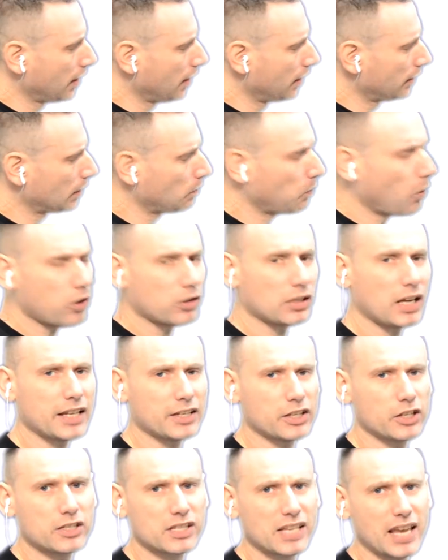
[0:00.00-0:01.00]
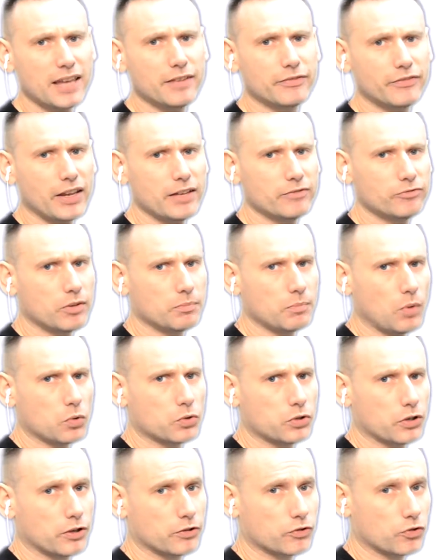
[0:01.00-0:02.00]
They work like your TV
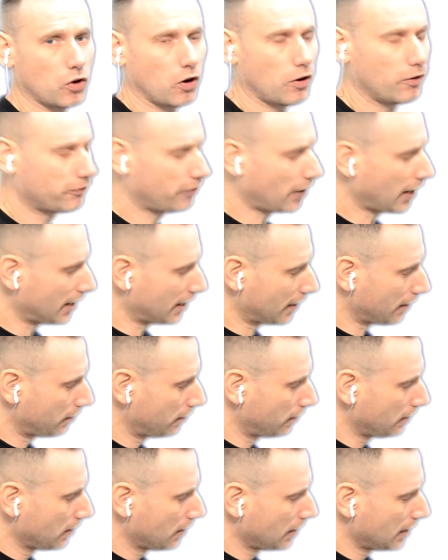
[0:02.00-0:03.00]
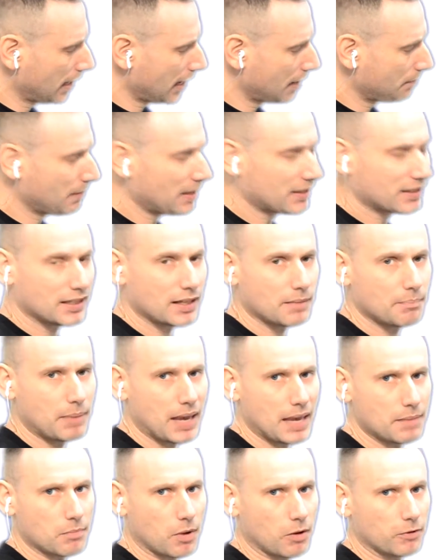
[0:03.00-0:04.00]
remote control via emitting a
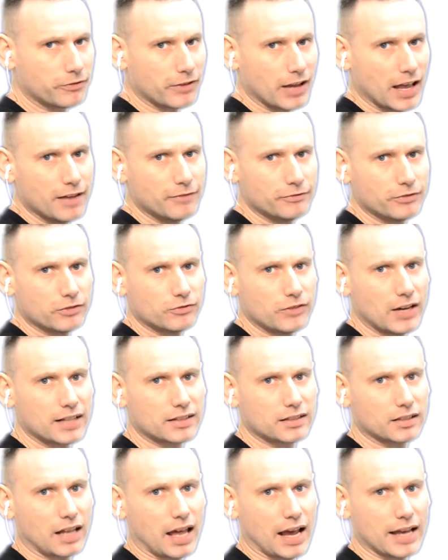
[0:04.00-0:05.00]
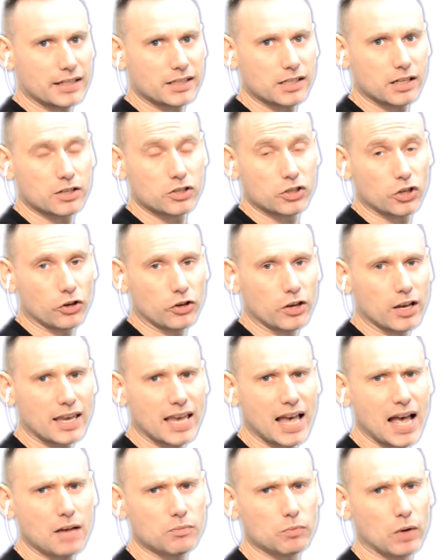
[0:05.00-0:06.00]
beam of infrared light to your
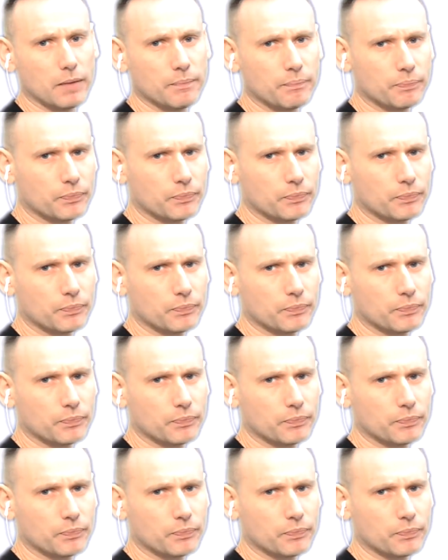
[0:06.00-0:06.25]
camera.